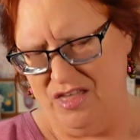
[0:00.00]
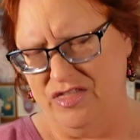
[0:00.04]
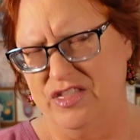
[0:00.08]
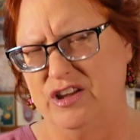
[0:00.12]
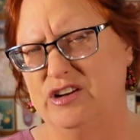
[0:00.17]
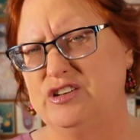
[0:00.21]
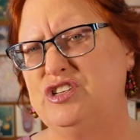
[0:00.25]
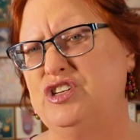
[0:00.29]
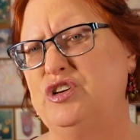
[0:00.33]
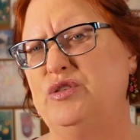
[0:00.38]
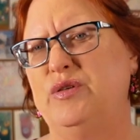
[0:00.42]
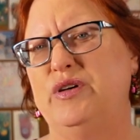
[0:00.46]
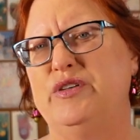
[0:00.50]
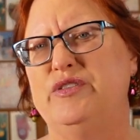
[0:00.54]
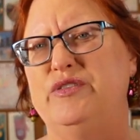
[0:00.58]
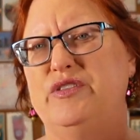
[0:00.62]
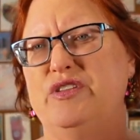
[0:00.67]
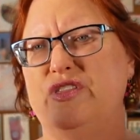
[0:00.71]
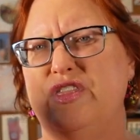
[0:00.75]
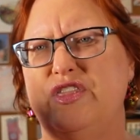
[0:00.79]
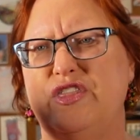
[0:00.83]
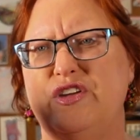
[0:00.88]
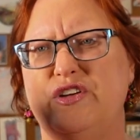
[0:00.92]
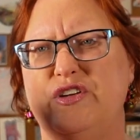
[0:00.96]
They're
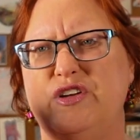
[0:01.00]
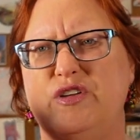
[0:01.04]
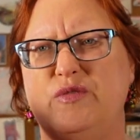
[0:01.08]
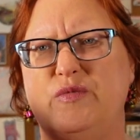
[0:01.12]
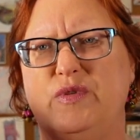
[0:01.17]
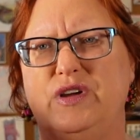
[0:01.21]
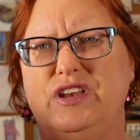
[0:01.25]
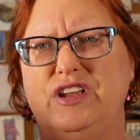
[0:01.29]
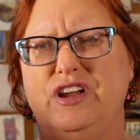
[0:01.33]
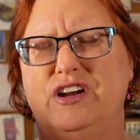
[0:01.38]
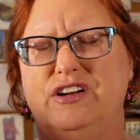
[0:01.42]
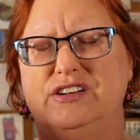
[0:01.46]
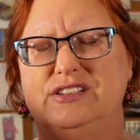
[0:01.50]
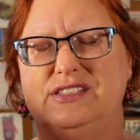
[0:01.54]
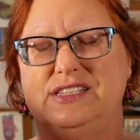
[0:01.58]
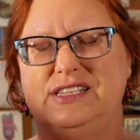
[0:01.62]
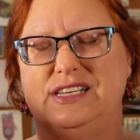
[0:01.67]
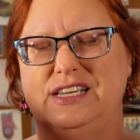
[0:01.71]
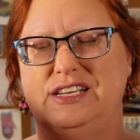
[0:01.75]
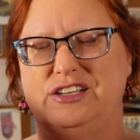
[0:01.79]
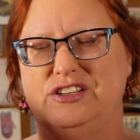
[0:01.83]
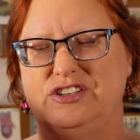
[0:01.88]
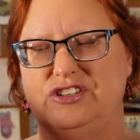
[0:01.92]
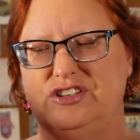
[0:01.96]
231 yards
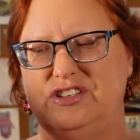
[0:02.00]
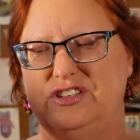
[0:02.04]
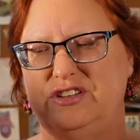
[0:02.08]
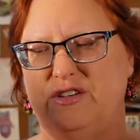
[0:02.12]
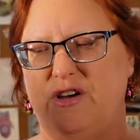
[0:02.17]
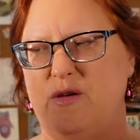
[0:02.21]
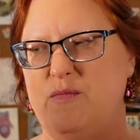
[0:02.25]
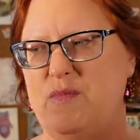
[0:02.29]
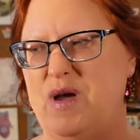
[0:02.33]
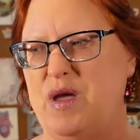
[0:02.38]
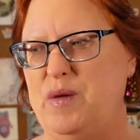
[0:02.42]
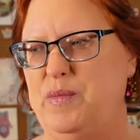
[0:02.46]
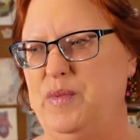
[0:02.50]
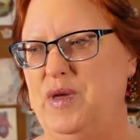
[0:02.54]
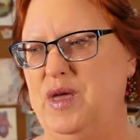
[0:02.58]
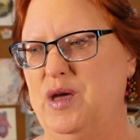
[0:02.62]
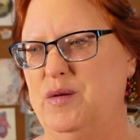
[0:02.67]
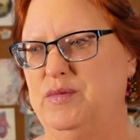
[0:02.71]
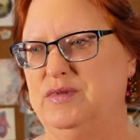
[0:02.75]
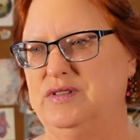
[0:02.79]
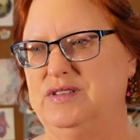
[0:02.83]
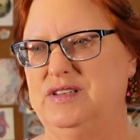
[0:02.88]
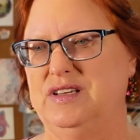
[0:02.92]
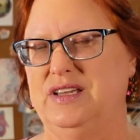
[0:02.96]
each, so I might be
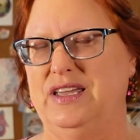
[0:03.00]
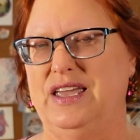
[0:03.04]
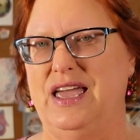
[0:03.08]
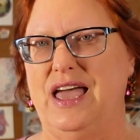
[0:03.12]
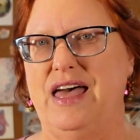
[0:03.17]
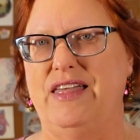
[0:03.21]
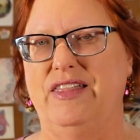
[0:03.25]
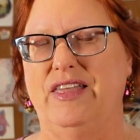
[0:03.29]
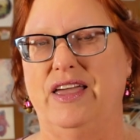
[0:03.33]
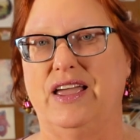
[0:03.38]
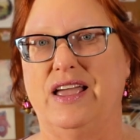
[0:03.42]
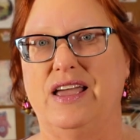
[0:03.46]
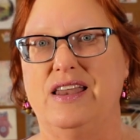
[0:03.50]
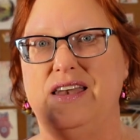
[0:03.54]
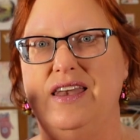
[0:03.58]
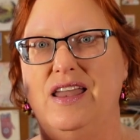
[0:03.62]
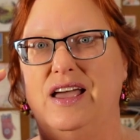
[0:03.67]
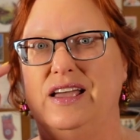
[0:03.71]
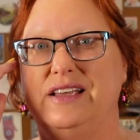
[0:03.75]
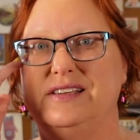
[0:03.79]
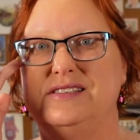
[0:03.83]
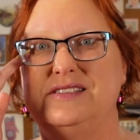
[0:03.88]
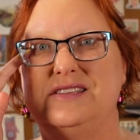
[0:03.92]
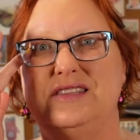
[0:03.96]
able to get like a
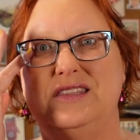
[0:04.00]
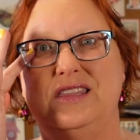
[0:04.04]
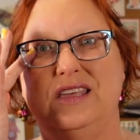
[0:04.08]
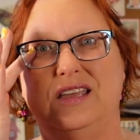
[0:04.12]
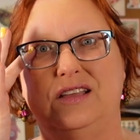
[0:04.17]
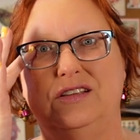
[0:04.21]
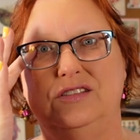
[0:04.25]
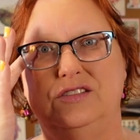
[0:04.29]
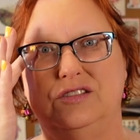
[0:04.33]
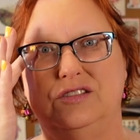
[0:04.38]
nice thick